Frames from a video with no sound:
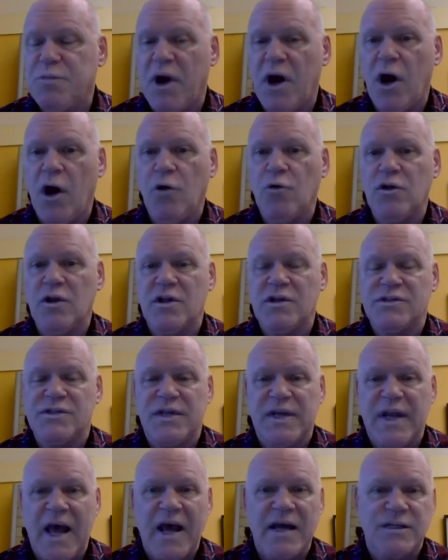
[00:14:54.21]

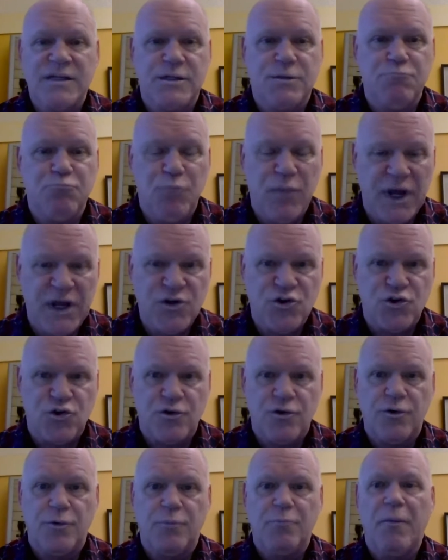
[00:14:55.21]
Baha'u'llah's last
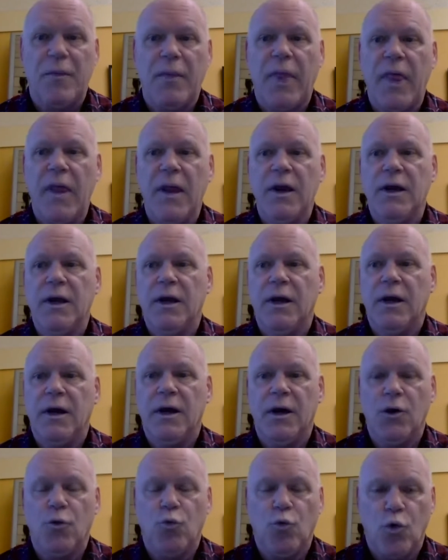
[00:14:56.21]
major
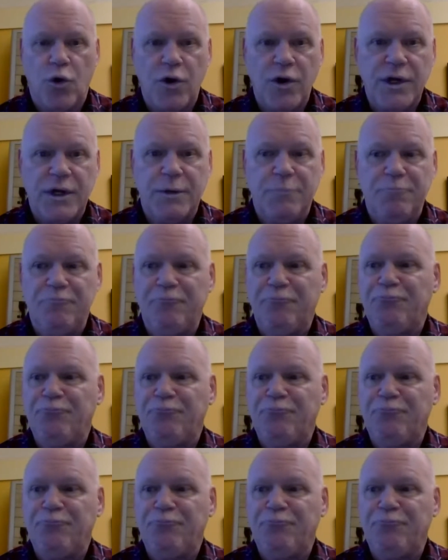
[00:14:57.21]
work,